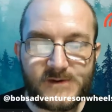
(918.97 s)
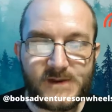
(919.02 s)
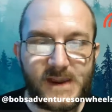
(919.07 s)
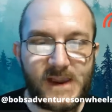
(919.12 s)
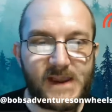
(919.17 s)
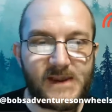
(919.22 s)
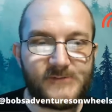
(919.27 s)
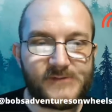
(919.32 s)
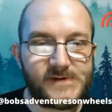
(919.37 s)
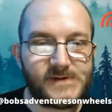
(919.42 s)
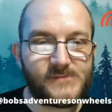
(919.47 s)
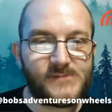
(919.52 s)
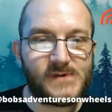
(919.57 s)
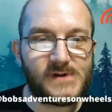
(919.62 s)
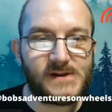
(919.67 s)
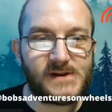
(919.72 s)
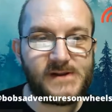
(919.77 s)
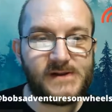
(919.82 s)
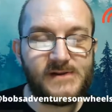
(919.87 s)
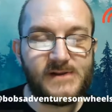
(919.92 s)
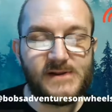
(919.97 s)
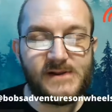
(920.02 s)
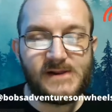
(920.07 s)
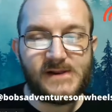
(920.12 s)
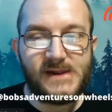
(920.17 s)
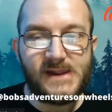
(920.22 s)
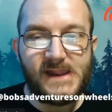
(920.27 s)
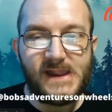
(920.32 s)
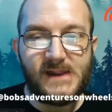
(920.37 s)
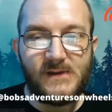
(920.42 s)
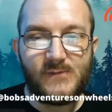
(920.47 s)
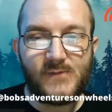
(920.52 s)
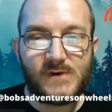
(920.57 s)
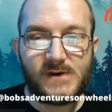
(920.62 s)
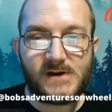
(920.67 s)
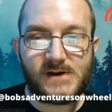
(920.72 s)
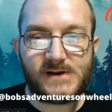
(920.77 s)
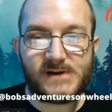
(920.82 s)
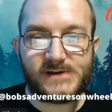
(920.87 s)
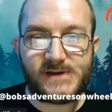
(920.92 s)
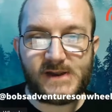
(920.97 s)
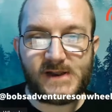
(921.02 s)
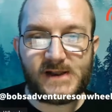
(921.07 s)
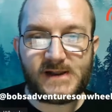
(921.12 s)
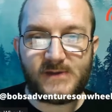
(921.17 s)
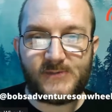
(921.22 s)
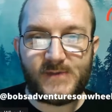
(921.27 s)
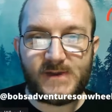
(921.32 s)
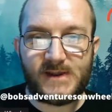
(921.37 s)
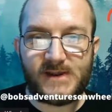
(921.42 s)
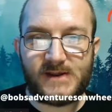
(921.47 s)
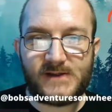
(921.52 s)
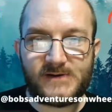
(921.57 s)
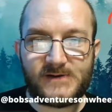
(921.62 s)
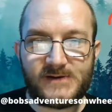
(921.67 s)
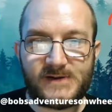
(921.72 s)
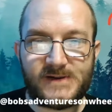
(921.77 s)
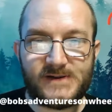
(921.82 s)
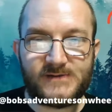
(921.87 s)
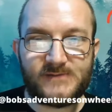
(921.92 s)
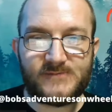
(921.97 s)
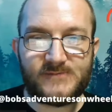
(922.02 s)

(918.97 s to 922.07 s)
have him on, and we're going to talk about